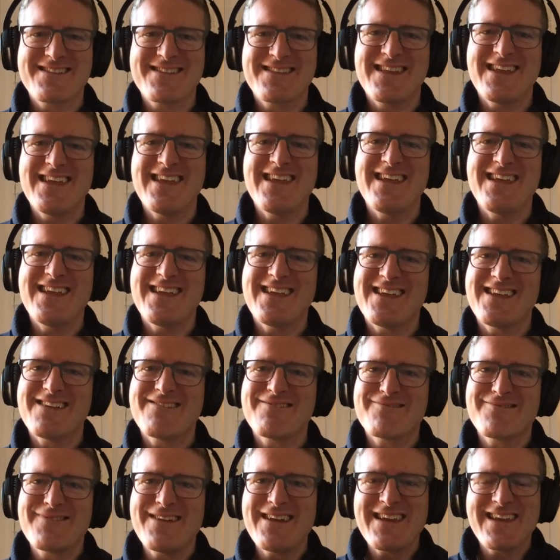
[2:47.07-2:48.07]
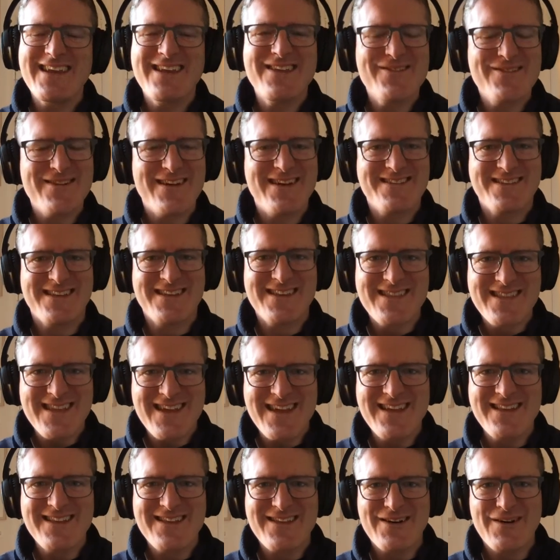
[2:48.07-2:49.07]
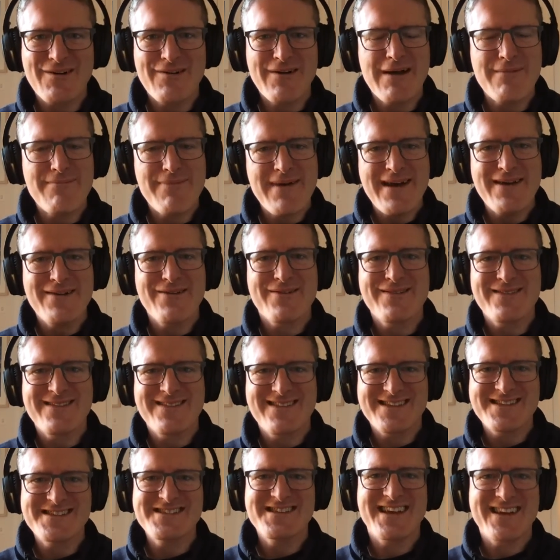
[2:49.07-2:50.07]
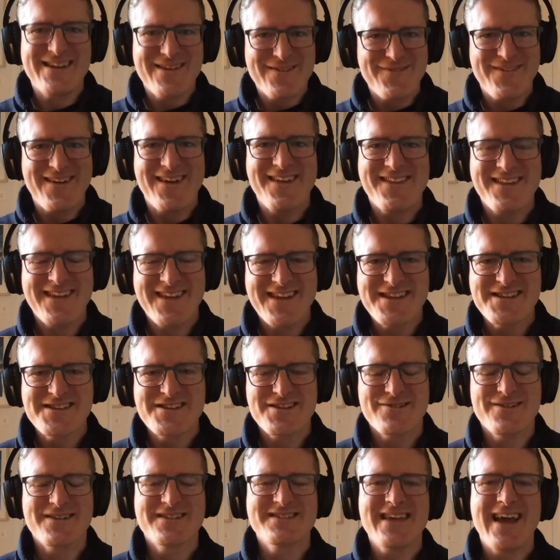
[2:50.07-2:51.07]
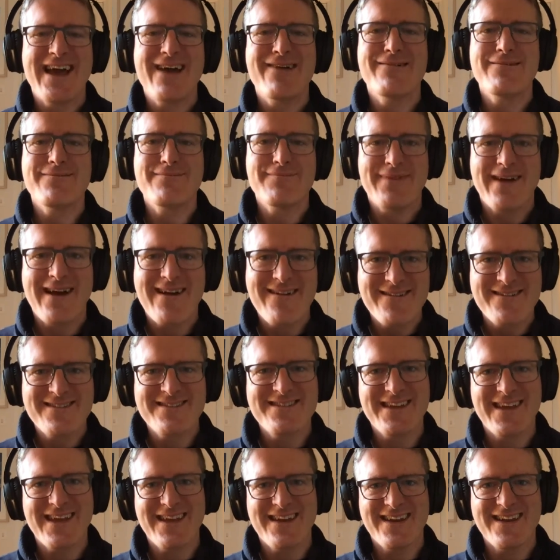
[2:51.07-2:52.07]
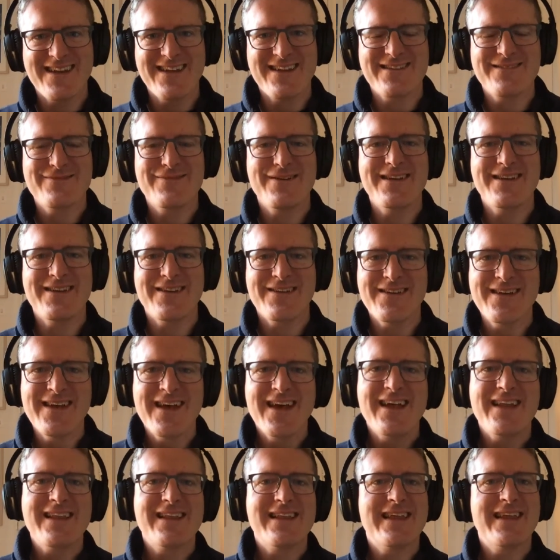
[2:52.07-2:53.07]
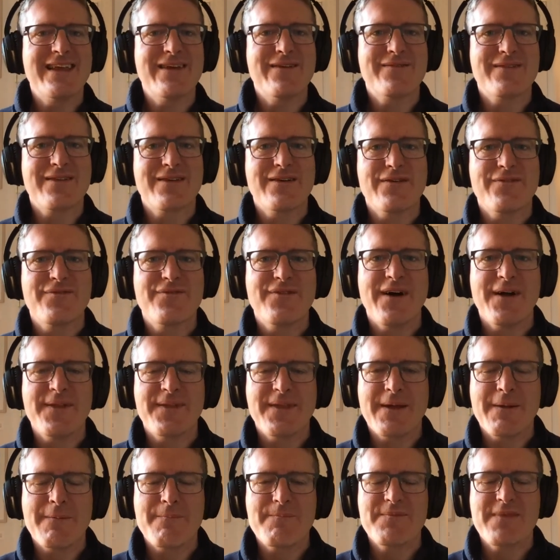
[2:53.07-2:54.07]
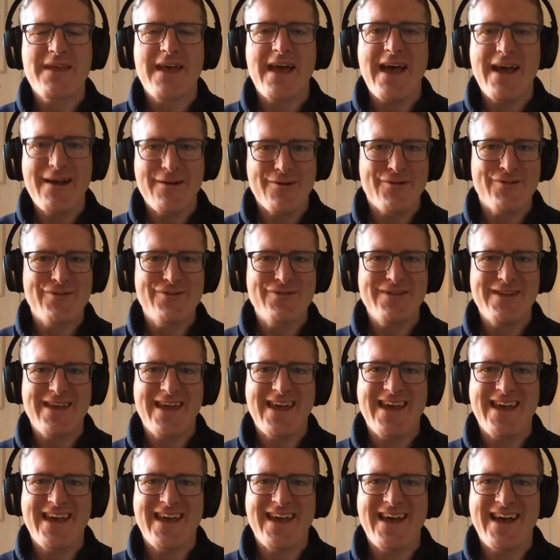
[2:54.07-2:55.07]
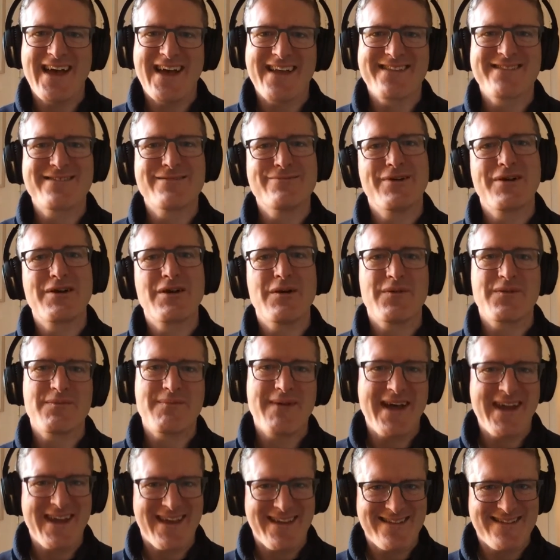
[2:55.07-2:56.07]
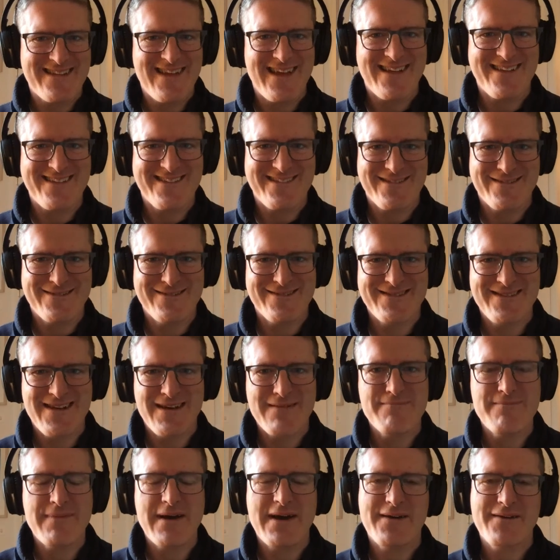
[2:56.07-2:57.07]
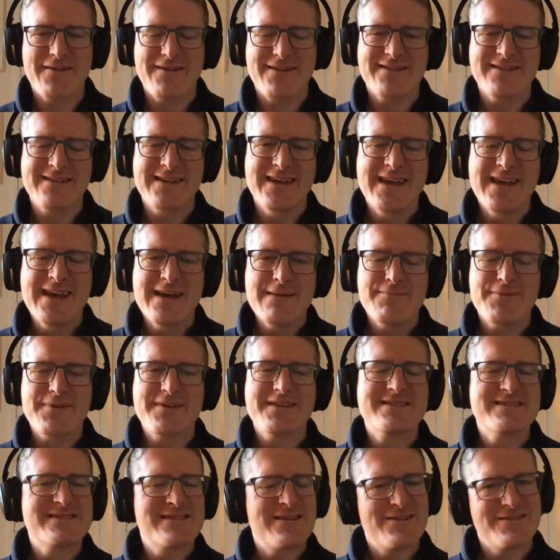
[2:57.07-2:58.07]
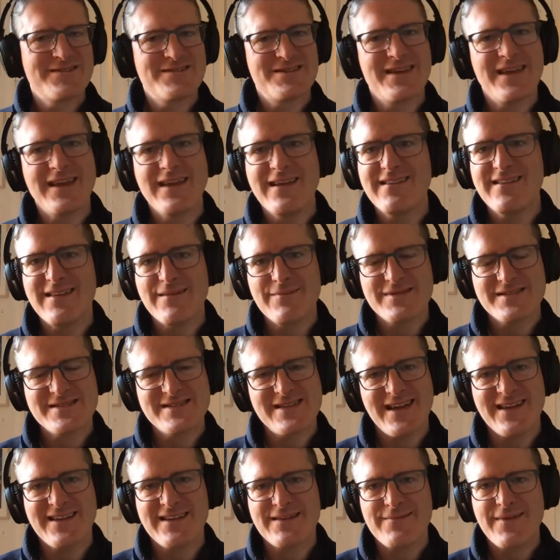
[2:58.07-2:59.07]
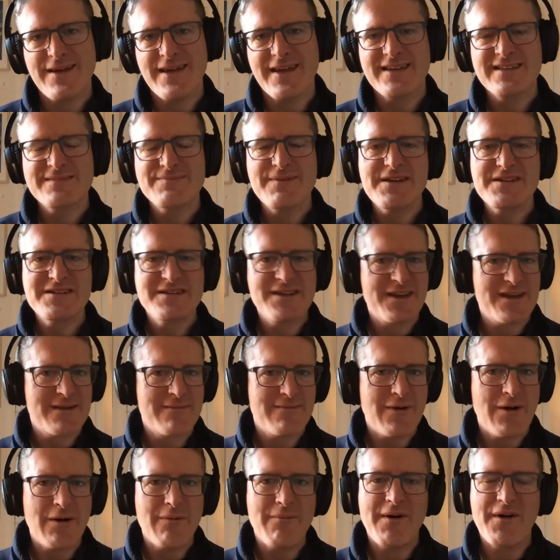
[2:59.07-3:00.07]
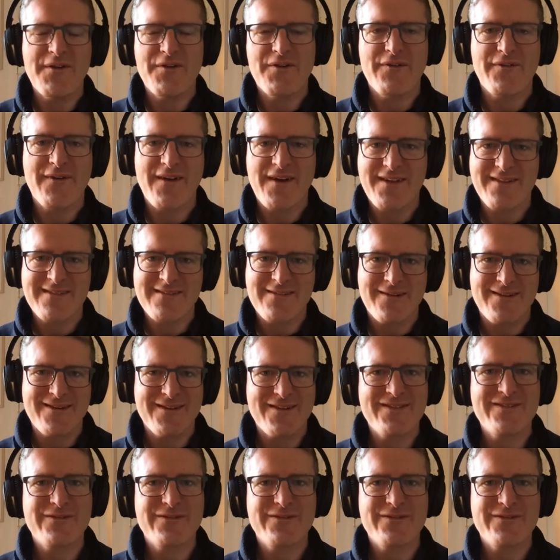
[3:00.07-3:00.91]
The really interesting thing, though, about the síneadh fada issue is how embarrassing it is when you leave the fada out and someone comes back and tells you about it. But it's such an easy mistake to make, especially on a mobile device or on a